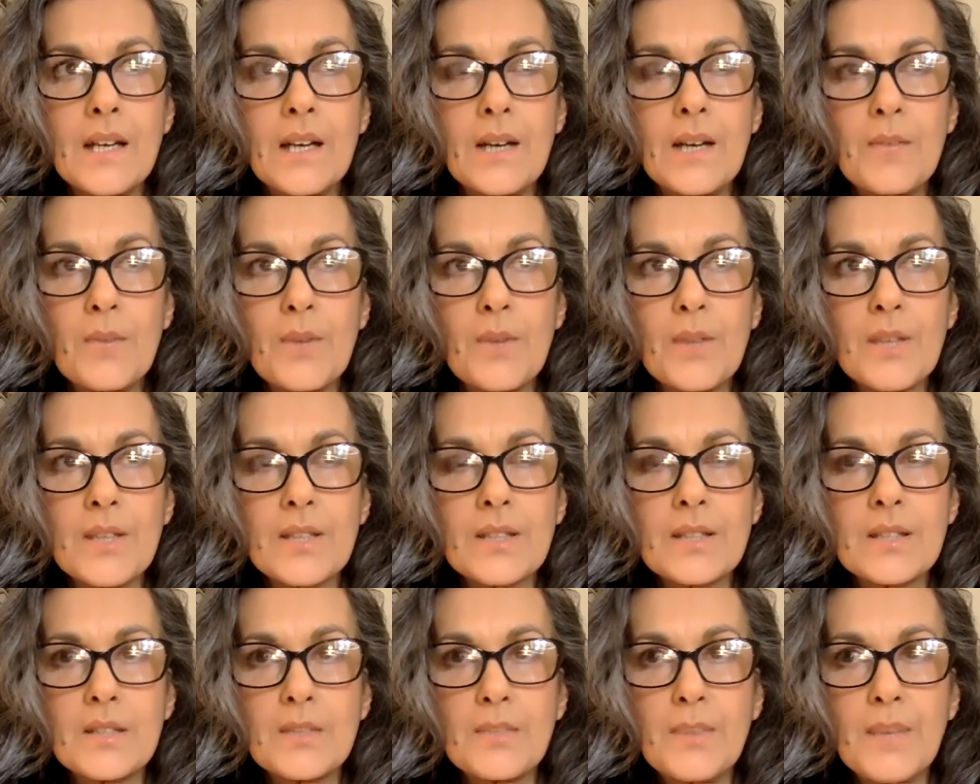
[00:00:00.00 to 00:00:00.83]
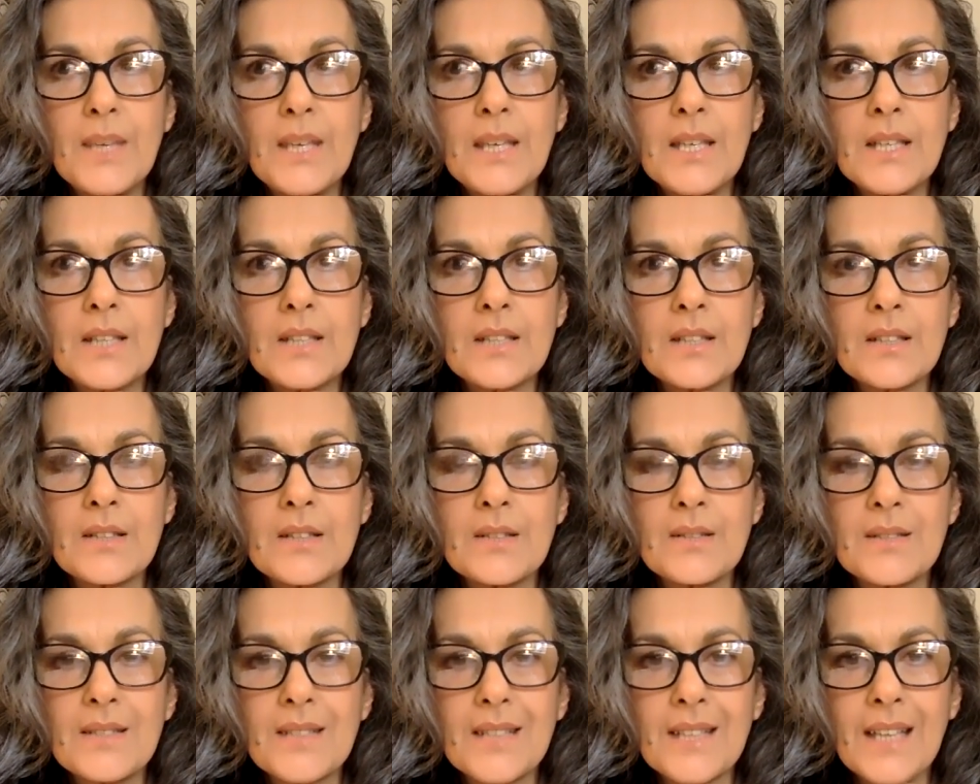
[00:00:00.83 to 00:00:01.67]
And what this is speaking to
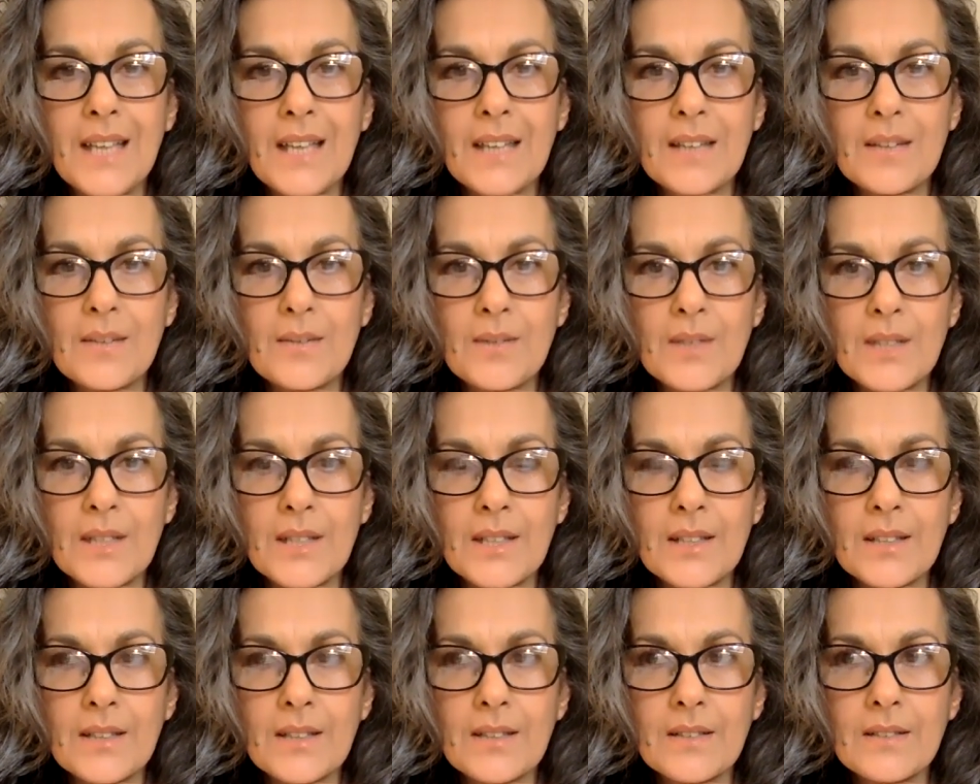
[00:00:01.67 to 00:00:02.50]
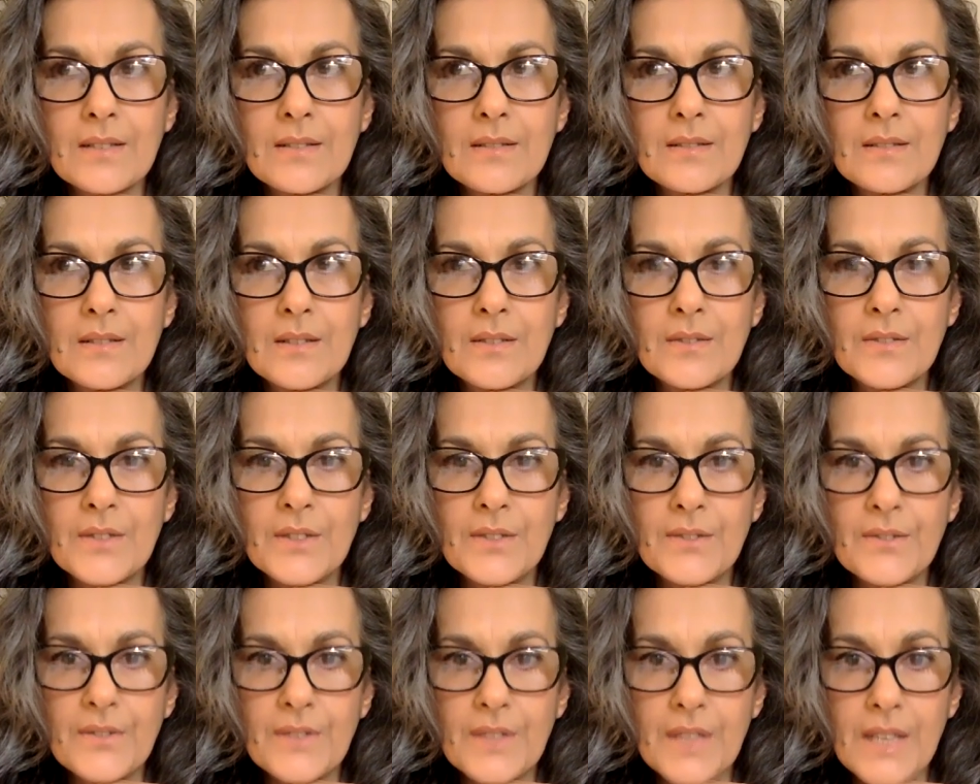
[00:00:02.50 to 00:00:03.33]
is a gathering of
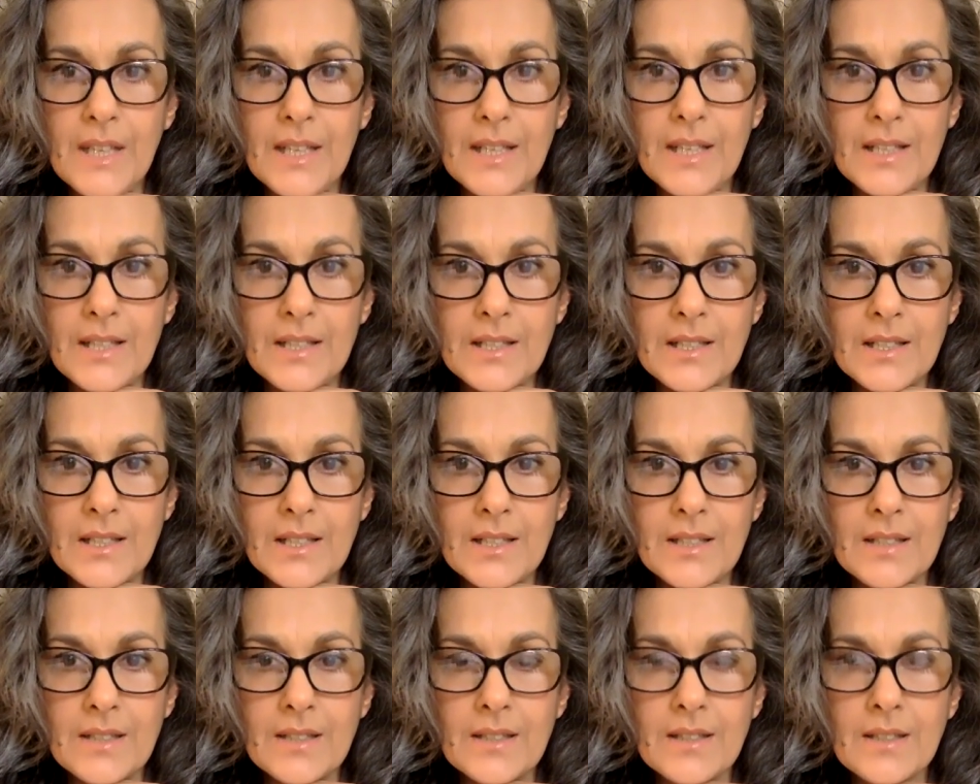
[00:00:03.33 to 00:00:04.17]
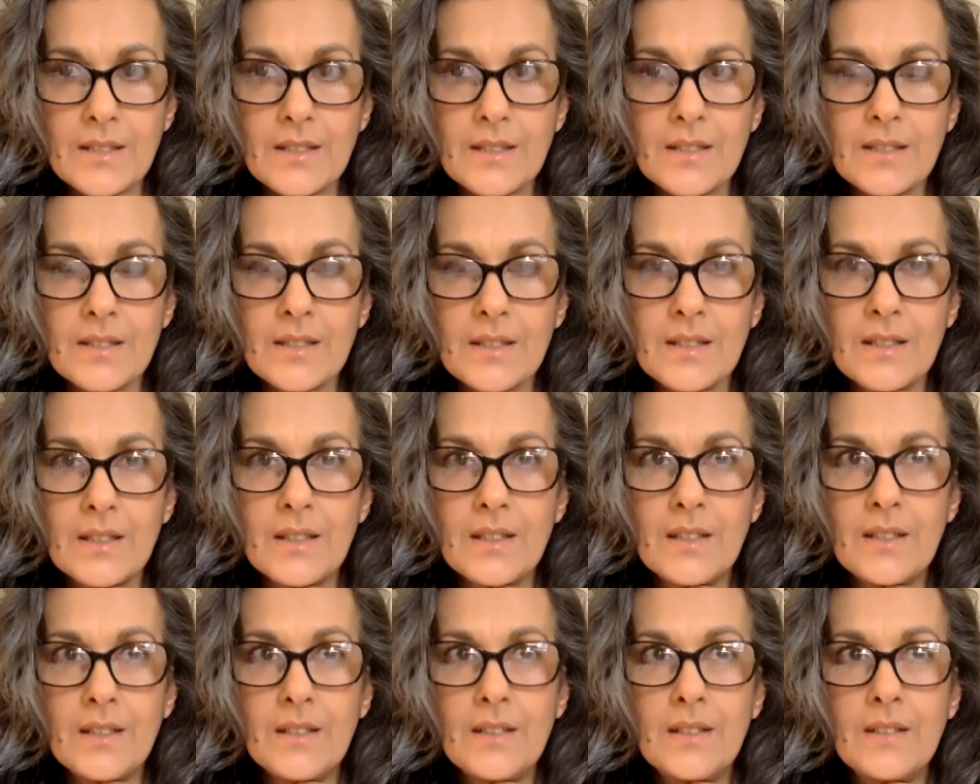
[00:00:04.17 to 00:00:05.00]
different energies.
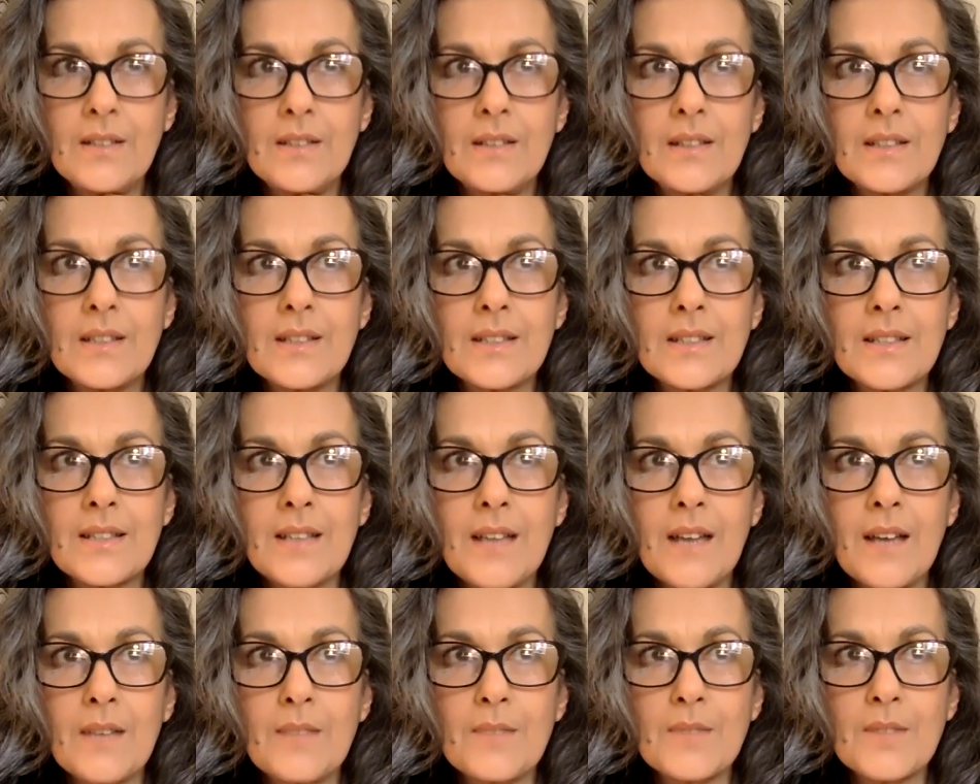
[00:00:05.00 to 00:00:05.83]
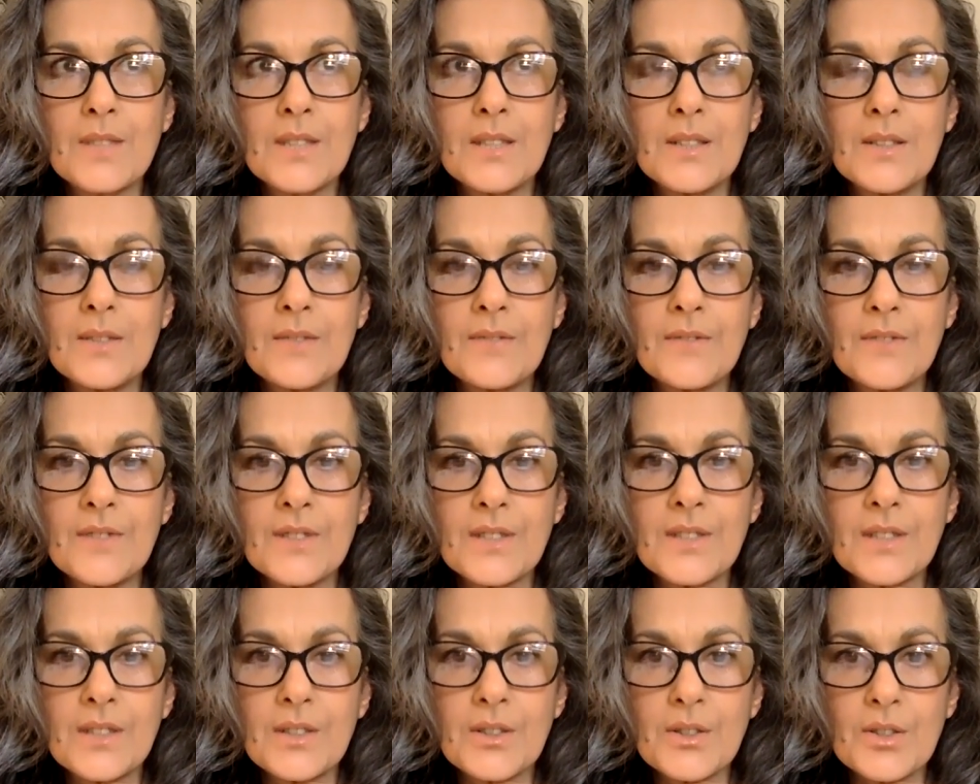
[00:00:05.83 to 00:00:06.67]
And as it happens in the
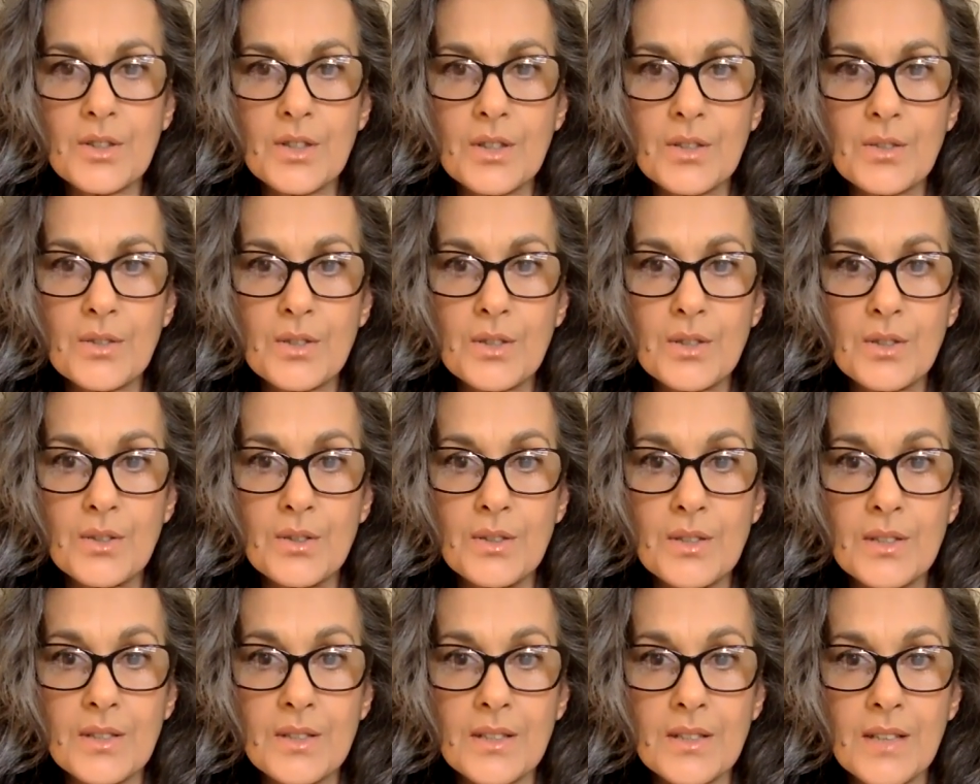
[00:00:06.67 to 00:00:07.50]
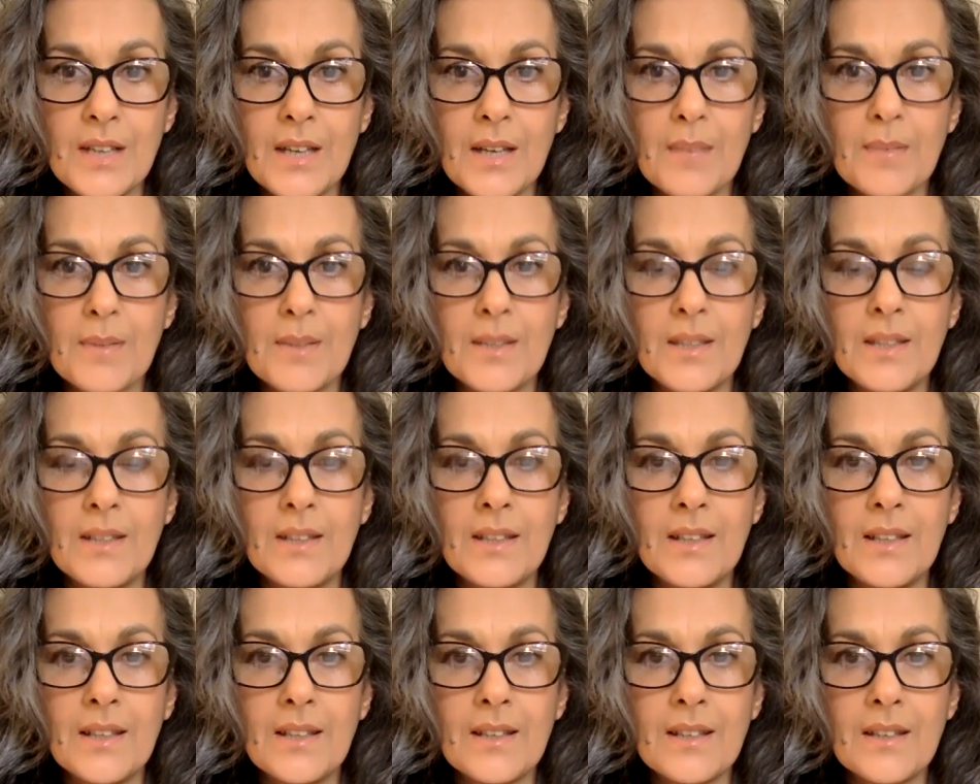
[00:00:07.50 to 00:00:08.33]
physical, so too does it happen in
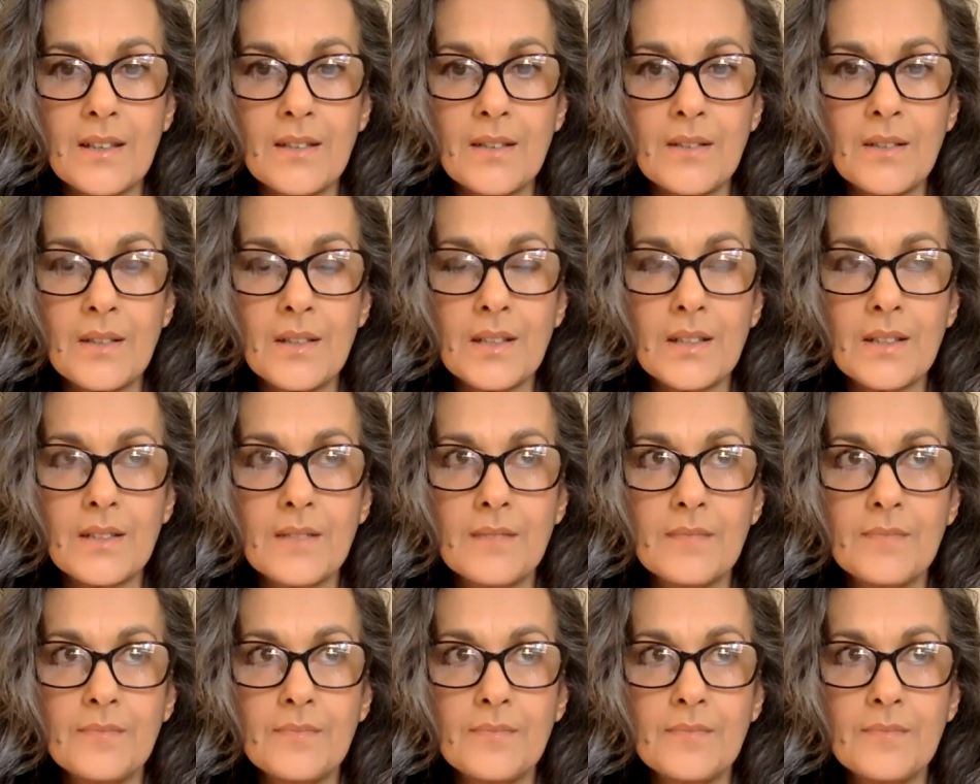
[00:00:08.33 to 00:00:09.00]
the etheric.